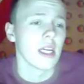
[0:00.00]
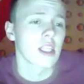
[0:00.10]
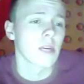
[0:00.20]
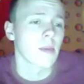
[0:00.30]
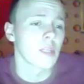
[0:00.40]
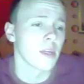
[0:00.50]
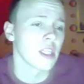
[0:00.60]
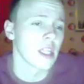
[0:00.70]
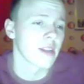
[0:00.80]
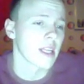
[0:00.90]
is going to be
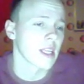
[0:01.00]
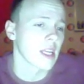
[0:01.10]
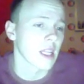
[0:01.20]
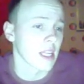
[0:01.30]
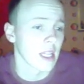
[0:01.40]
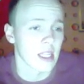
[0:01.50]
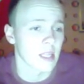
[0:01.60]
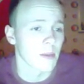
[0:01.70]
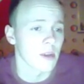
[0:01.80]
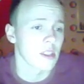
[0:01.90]
especially attacking like
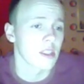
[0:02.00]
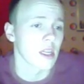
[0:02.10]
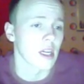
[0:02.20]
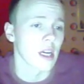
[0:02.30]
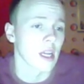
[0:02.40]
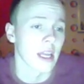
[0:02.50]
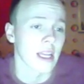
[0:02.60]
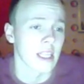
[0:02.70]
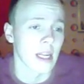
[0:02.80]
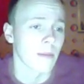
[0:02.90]
Electabuzz,
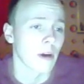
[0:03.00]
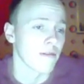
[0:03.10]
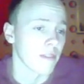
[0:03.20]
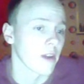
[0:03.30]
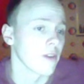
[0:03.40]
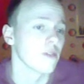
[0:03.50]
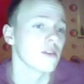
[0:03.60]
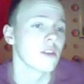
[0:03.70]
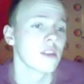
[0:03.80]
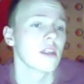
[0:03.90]
like his Hidden Power Fire
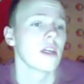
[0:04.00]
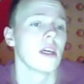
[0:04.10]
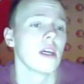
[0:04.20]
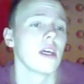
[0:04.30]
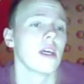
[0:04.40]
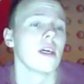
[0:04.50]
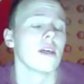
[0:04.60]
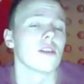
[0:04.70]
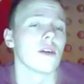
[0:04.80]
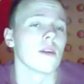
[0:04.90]
users.
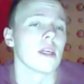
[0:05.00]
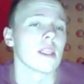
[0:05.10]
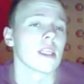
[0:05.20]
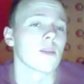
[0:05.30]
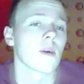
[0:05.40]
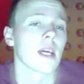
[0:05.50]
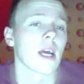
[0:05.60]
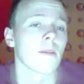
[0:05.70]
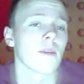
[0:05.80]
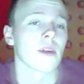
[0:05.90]
So that is why
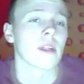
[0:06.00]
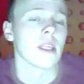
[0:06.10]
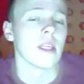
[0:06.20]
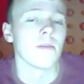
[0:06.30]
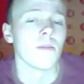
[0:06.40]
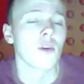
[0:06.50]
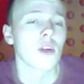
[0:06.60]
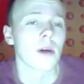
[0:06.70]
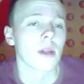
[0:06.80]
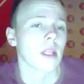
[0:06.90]
I'm running the
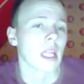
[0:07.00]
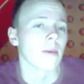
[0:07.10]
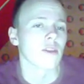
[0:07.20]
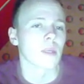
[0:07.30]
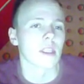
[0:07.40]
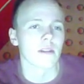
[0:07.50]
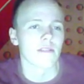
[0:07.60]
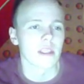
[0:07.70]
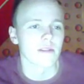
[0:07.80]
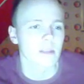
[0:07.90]
more little bit of special
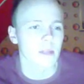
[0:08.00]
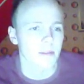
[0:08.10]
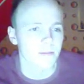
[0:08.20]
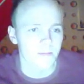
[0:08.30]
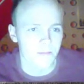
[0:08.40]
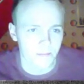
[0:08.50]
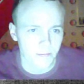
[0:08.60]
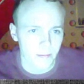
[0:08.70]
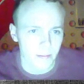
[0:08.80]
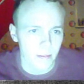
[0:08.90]
defense investment.
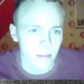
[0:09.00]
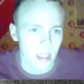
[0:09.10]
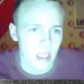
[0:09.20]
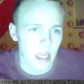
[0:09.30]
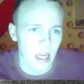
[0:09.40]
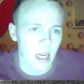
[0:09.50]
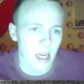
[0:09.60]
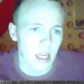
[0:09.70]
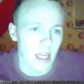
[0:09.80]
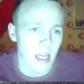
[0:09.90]

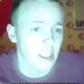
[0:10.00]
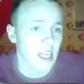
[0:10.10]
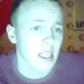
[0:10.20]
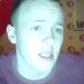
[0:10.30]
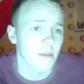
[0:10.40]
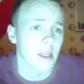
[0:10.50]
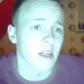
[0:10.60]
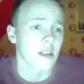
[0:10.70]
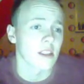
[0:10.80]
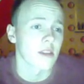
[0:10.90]
And the Facade,
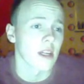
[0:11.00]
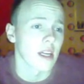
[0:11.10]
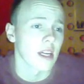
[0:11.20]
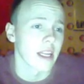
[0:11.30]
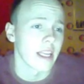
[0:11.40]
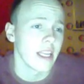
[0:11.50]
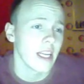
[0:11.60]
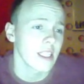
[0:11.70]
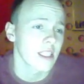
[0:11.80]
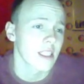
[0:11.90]
because he
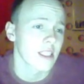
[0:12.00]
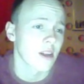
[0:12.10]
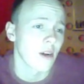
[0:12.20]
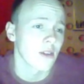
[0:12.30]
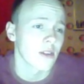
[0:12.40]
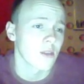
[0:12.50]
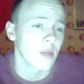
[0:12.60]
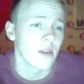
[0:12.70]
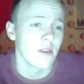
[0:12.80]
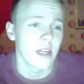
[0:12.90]
has Scald on
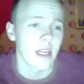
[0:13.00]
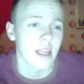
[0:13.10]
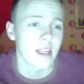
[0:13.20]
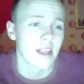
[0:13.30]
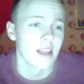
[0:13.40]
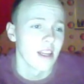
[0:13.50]
Suicune, and